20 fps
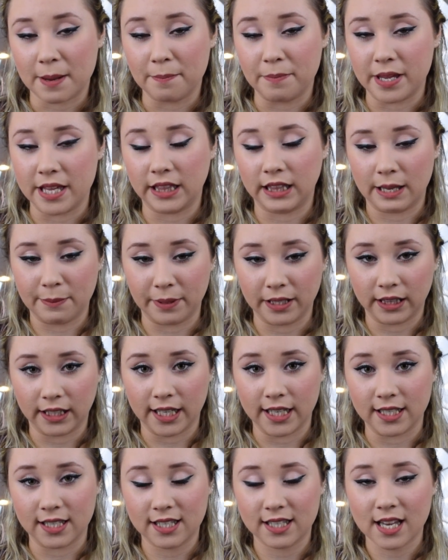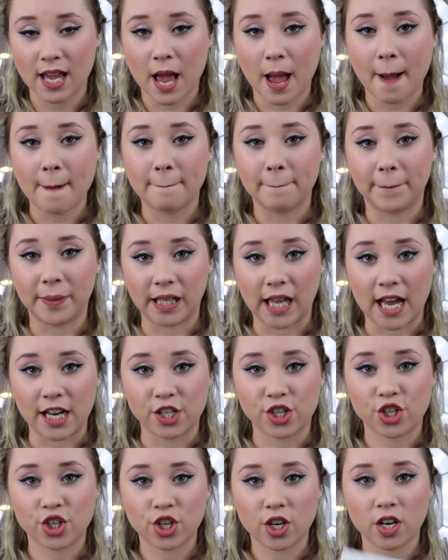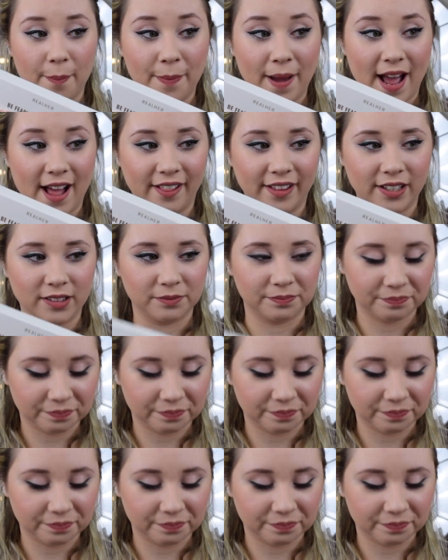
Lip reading: Be Limitless blush palette.